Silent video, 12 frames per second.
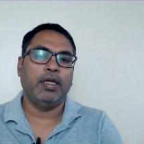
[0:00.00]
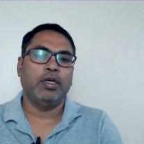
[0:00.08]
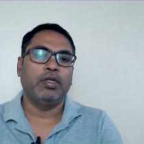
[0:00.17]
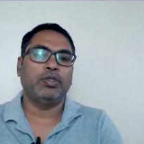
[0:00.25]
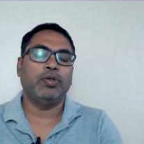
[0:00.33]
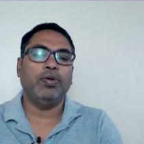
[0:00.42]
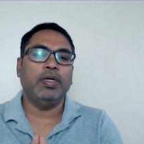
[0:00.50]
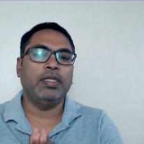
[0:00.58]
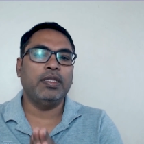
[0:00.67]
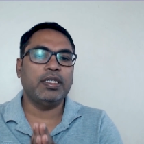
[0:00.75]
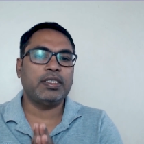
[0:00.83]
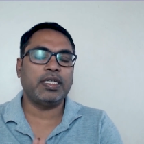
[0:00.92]
So,
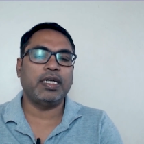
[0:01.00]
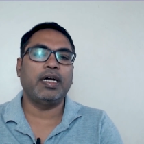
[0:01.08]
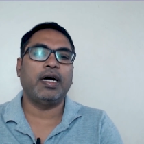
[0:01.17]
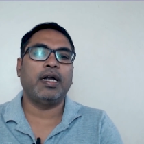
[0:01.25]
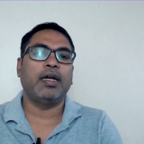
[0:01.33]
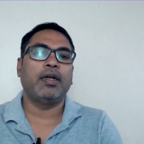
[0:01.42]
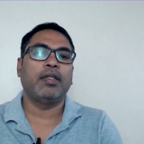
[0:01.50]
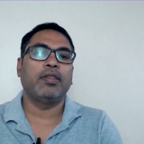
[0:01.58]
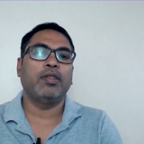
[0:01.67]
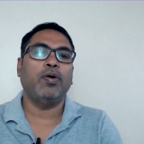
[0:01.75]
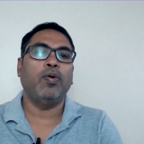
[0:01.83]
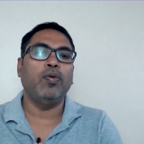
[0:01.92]
in this regard,
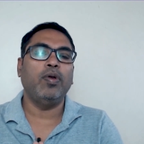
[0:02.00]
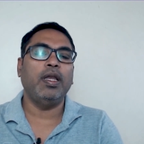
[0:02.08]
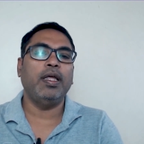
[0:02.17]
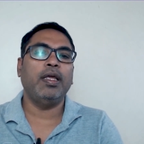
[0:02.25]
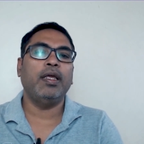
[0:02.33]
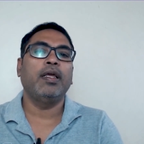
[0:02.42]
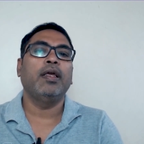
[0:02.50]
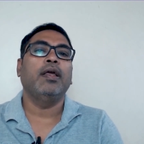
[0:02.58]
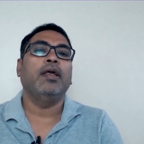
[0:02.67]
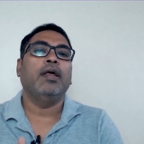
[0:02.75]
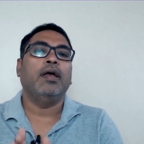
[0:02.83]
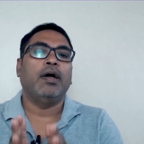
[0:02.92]
the only
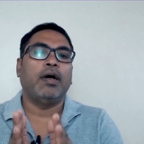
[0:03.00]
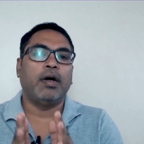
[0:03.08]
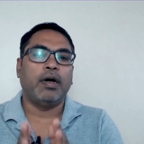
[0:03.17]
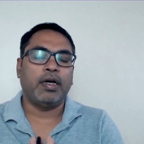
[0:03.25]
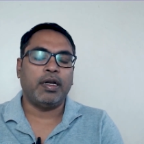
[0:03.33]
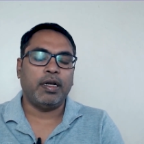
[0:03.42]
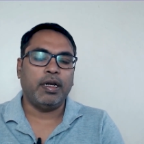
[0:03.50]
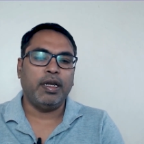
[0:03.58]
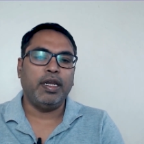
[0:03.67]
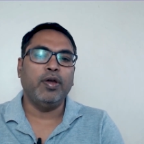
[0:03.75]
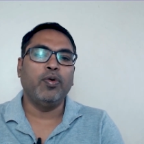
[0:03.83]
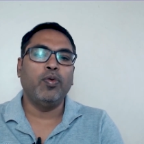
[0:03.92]
uh,
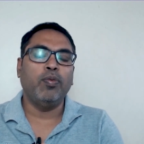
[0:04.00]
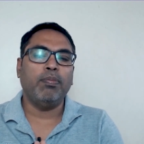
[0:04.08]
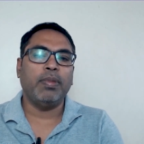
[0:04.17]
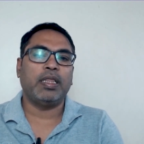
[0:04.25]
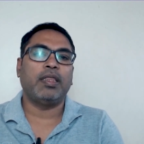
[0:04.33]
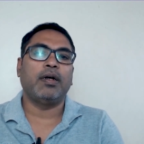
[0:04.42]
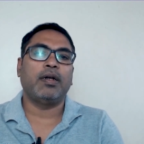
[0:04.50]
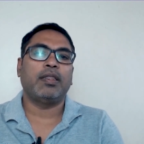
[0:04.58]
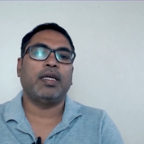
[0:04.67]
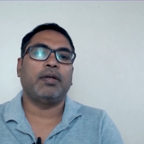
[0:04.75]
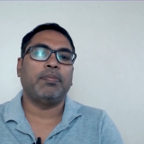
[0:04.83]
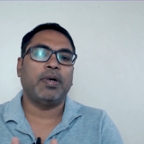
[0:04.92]
new method
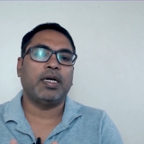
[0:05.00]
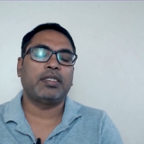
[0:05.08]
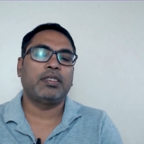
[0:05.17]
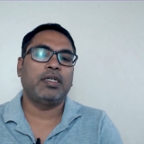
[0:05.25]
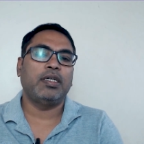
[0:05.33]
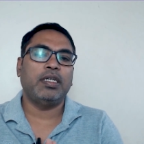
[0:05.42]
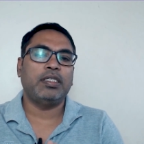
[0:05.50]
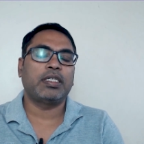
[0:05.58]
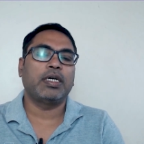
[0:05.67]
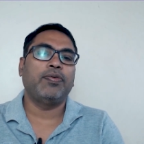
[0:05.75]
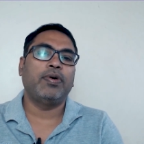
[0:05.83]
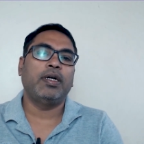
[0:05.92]
that Master
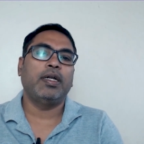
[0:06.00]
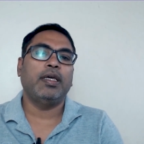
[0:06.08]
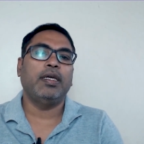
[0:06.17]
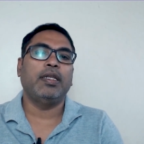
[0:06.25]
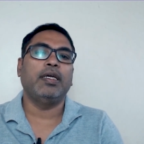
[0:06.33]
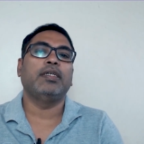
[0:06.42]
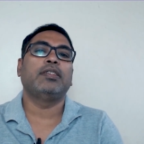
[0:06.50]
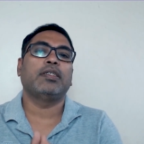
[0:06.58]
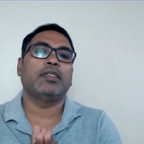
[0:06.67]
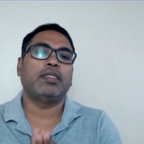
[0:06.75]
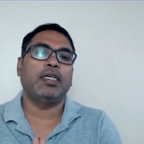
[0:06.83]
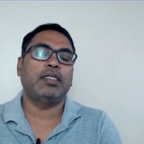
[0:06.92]
discovered in his
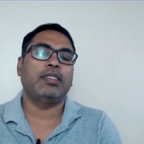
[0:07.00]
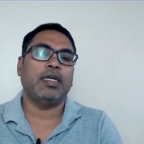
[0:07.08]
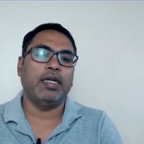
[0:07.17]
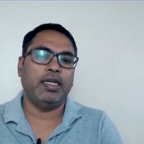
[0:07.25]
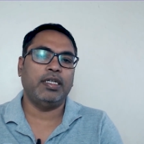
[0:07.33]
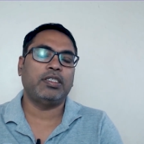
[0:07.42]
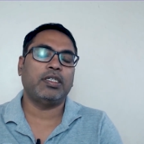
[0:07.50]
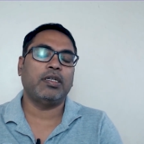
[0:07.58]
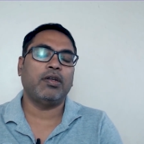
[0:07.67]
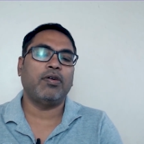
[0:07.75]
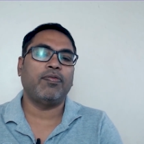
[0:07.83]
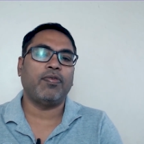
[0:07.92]
sixth
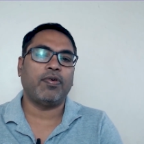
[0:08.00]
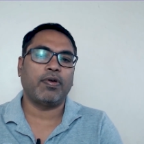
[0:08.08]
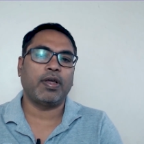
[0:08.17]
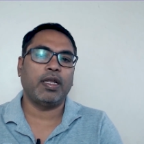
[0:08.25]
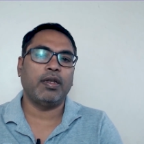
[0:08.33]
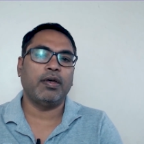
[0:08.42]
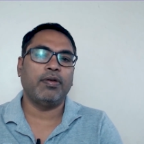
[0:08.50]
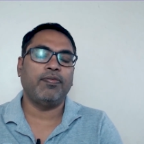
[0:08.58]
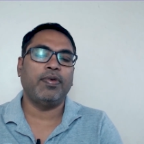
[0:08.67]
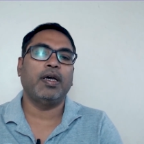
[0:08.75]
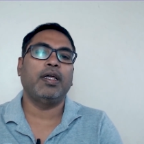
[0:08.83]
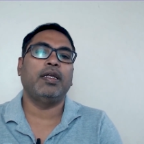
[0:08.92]
edition of Organon,
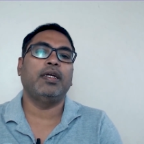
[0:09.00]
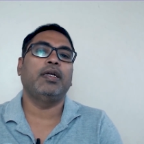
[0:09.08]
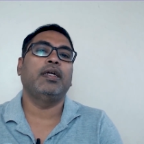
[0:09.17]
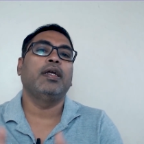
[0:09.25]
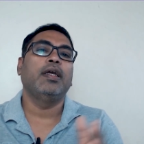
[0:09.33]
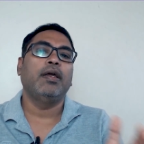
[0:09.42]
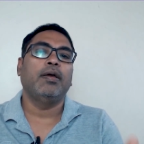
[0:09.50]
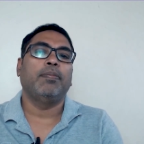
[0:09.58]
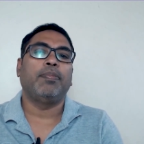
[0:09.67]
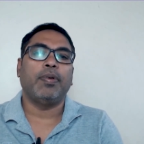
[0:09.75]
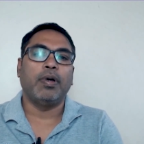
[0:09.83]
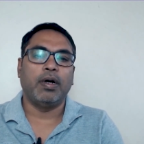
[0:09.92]
where he
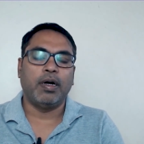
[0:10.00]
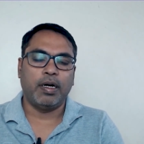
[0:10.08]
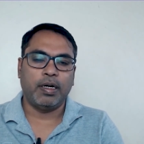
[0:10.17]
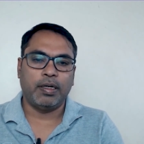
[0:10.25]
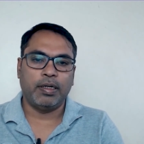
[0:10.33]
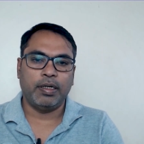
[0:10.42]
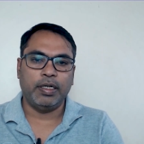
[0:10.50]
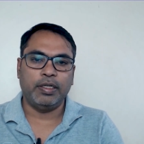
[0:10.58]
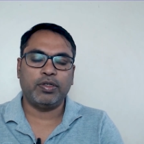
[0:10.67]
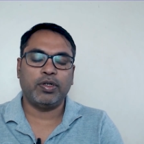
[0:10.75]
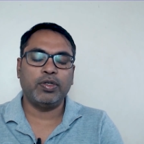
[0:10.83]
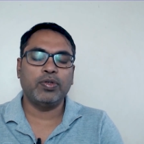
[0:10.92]
uh,
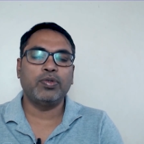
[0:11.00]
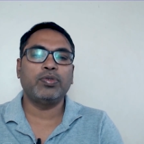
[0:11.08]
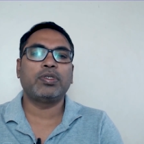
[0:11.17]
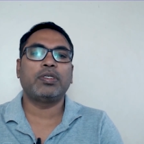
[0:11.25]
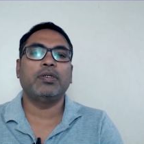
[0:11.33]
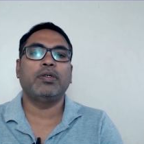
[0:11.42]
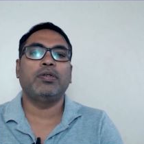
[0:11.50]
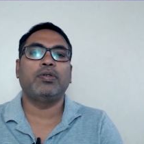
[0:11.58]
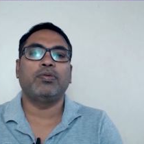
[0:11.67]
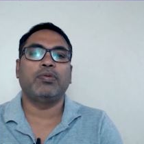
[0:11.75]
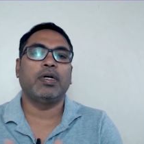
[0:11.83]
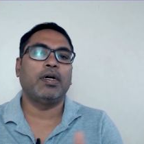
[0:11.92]
introduced
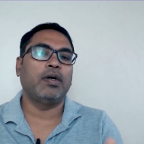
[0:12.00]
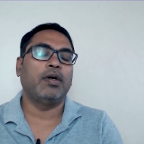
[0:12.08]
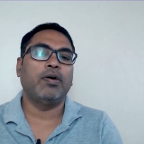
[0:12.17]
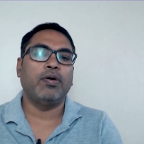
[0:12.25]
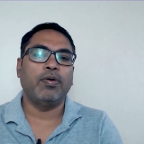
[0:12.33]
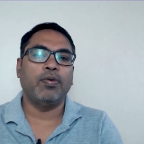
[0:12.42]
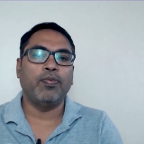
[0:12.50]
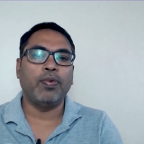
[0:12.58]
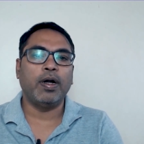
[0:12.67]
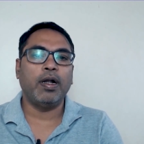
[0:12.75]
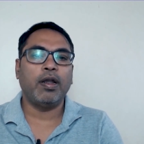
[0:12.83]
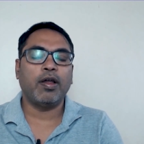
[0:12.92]
to the
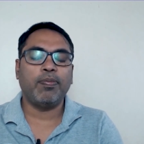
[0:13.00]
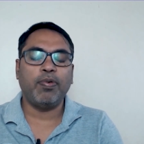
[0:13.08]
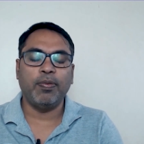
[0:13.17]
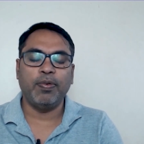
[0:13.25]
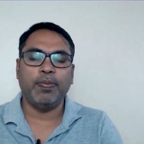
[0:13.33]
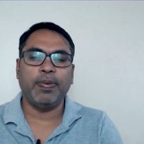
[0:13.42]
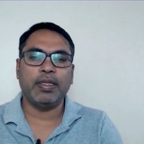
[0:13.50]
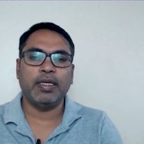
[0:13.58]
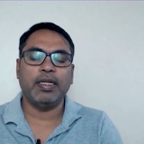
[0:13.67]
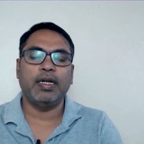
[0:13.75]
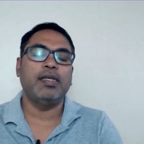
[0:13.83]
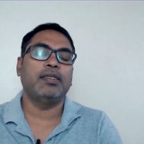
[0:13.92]
world of homeopathy
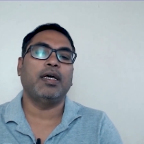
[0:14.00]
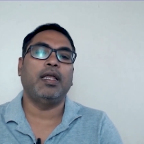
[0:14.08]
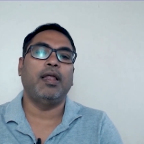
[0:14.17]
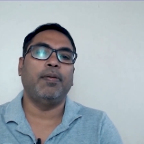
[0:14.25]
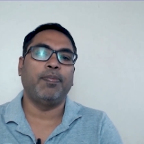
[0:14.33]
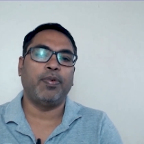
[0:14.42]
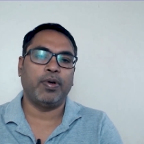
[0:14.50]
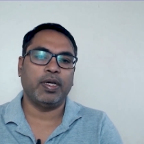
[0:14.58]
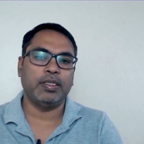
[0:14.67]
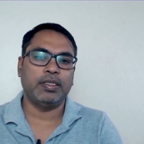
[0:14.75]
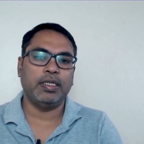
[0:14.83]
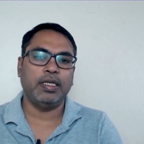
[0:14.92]
that is LM
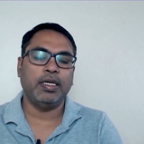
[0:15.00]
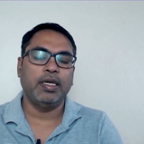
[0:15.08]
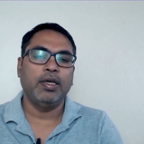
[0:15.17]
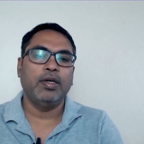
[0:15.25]
potency.